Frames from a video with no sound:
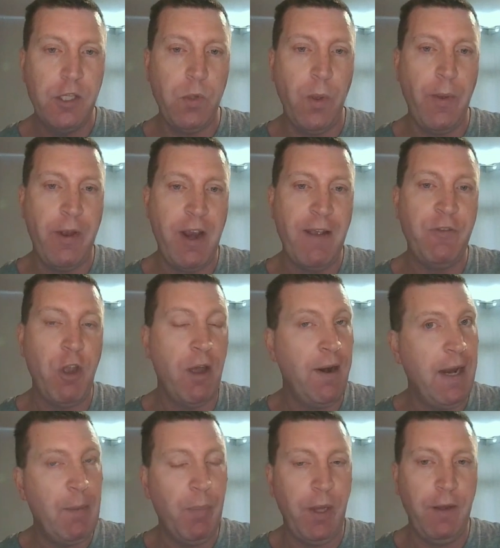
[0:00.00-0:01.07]
So where you have
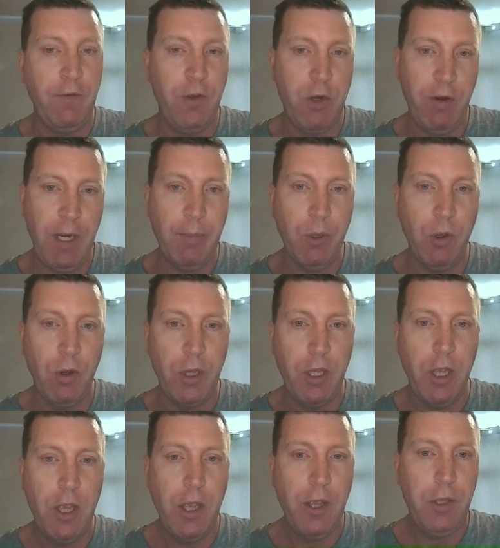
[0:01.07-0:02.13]
got an hyperlink for your
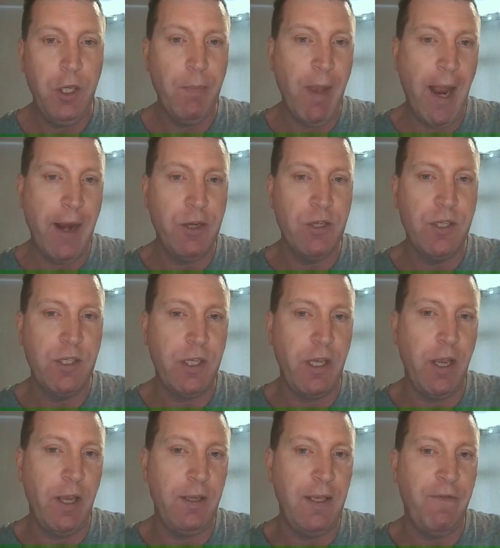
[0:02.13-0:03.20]
ebook, you might just
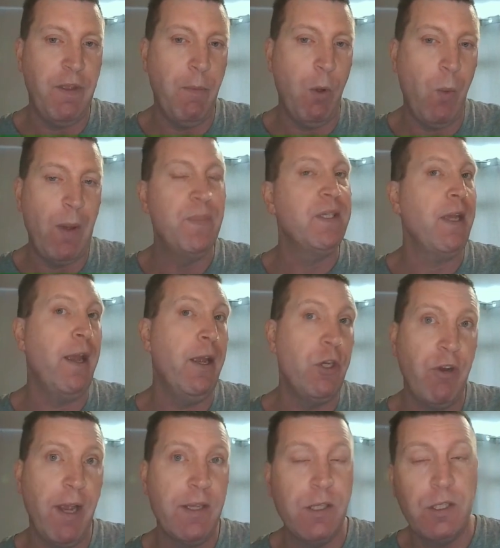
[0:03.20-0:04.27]
give them a website
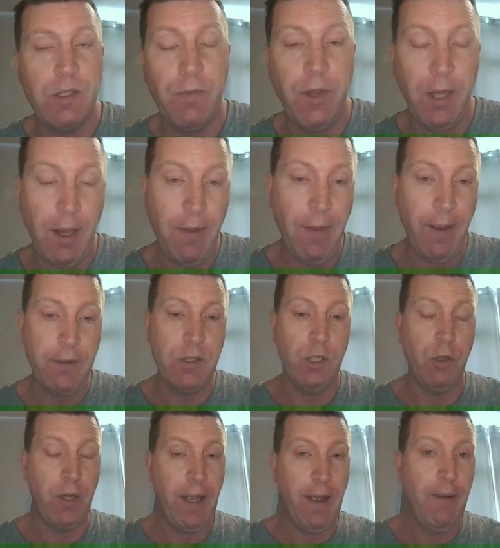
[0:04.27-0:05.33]
address or something like that
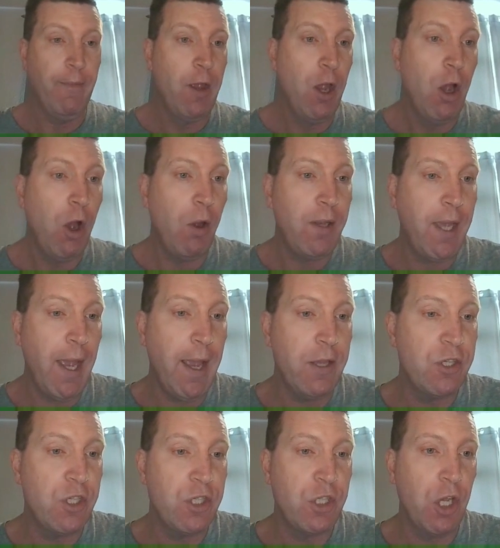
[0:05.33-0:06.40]
to look at.
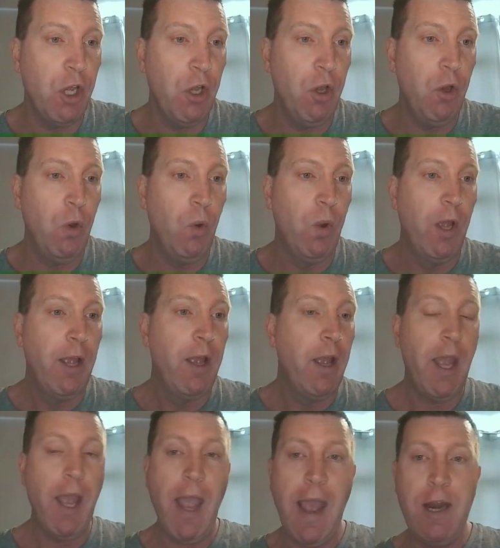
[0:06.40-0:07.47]
Okay, so
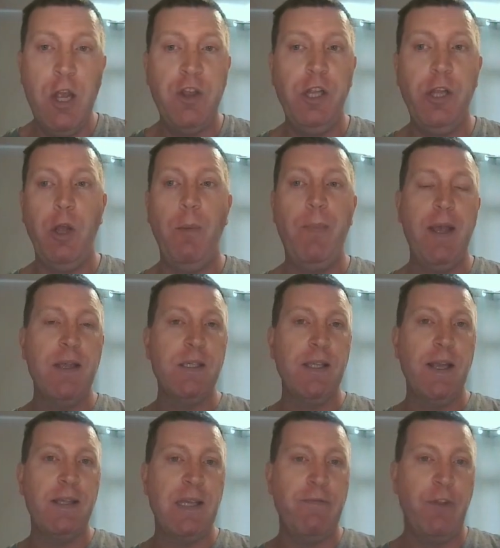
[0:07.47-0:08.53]
any other little
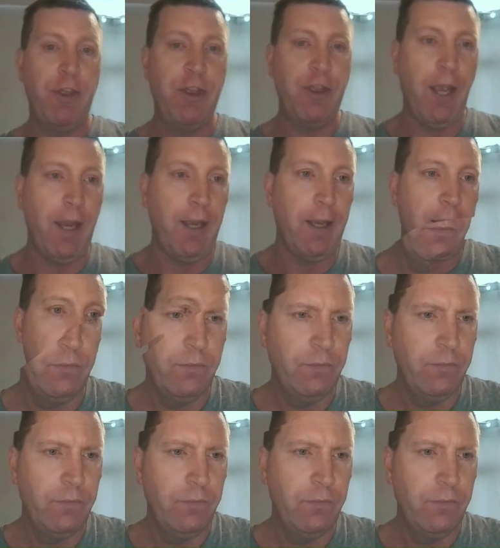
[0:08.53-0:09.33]
bits, let's have a think.